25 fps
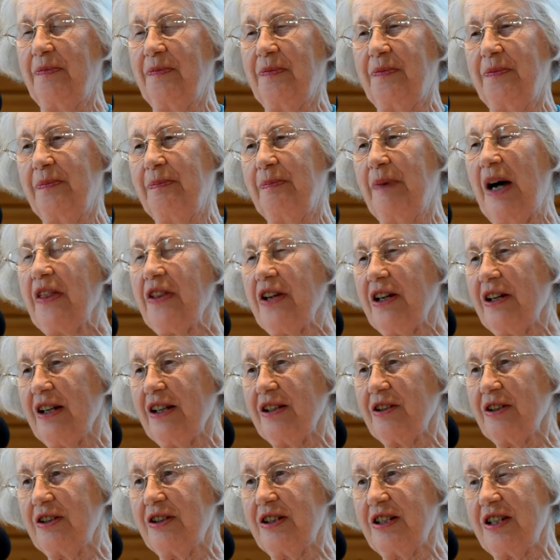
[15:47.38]
Mother
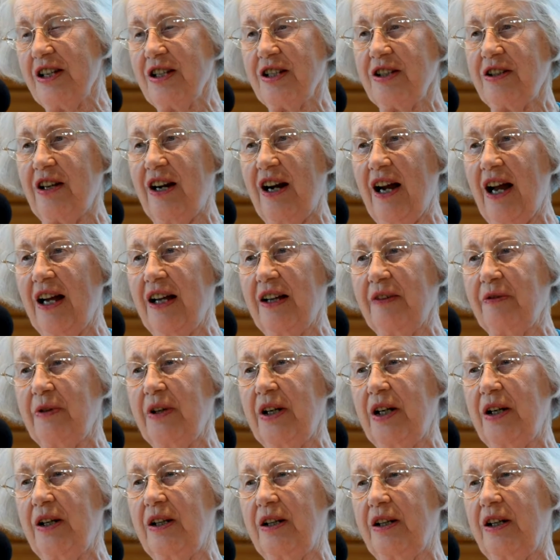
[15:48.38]
and sister
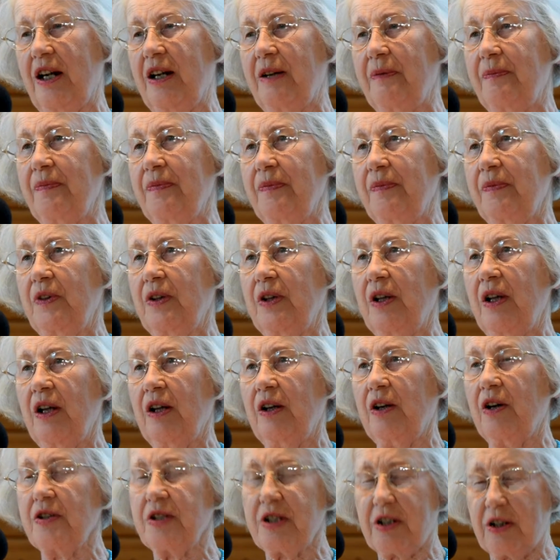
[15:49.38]
were
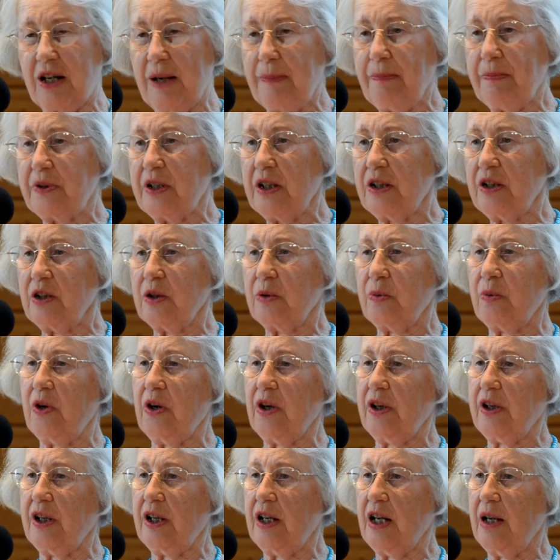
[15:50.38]
conscripted to
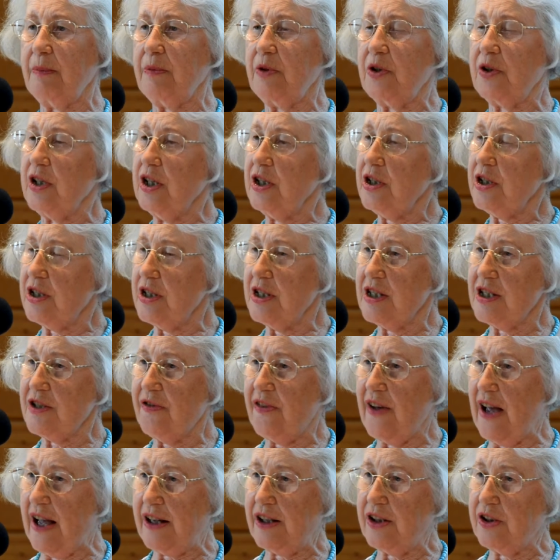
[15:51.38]
work in a munitions
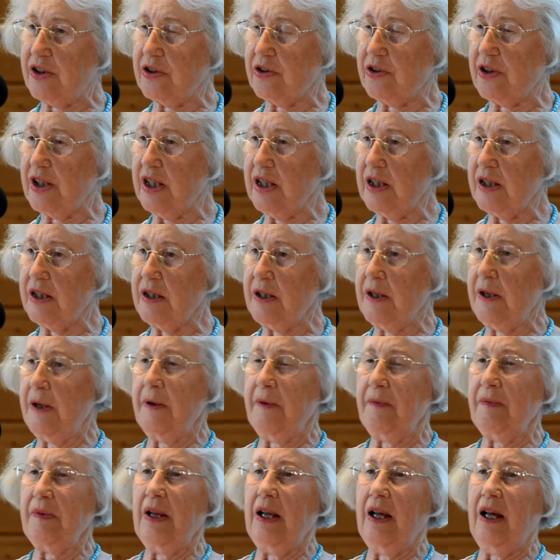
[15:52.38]
factory,
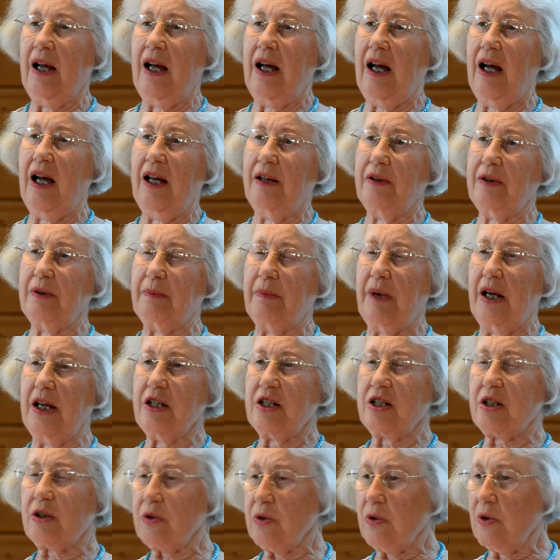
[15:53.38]
and my
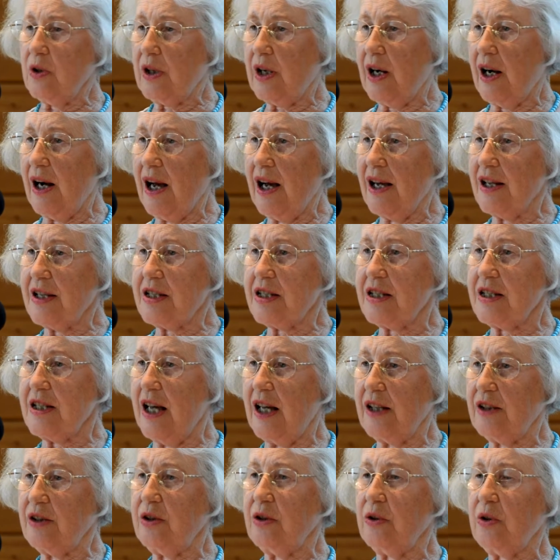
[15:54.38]
school class
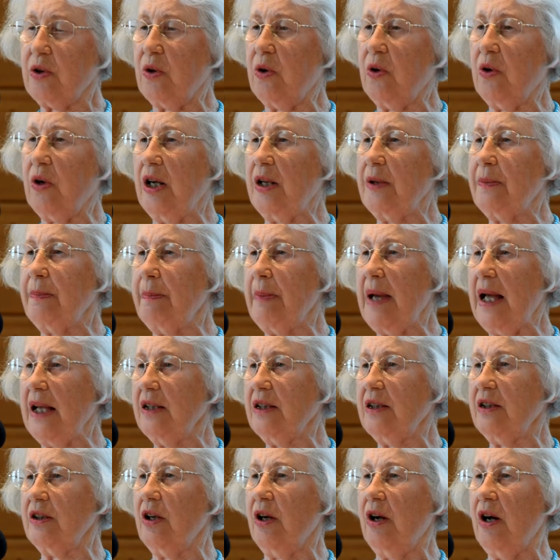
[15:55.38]
had to go and
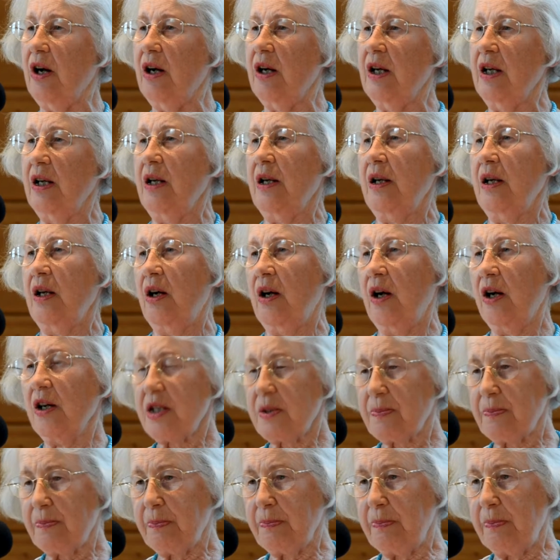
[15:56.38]
mend
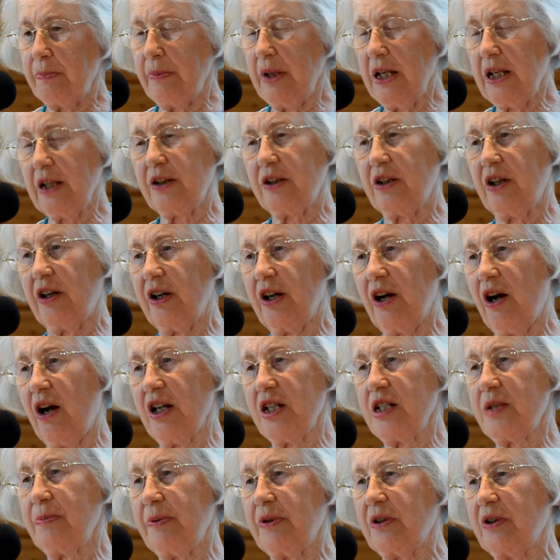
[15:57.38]
military
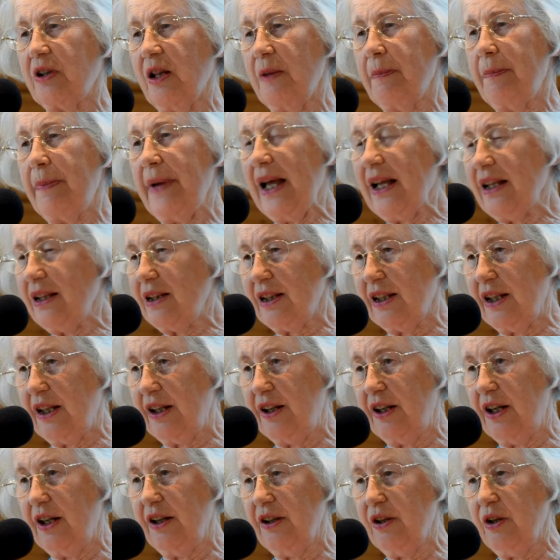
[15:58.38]
hospital bed
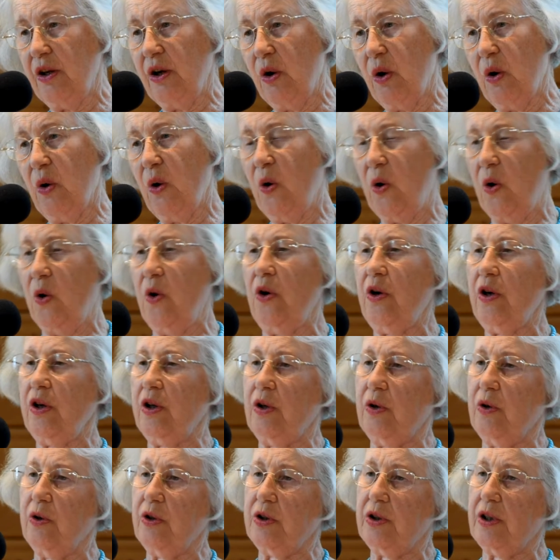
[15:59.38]
linen, or
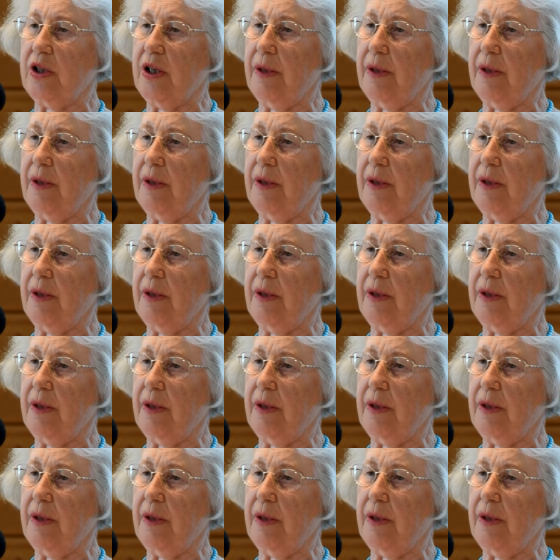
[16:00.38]
go to the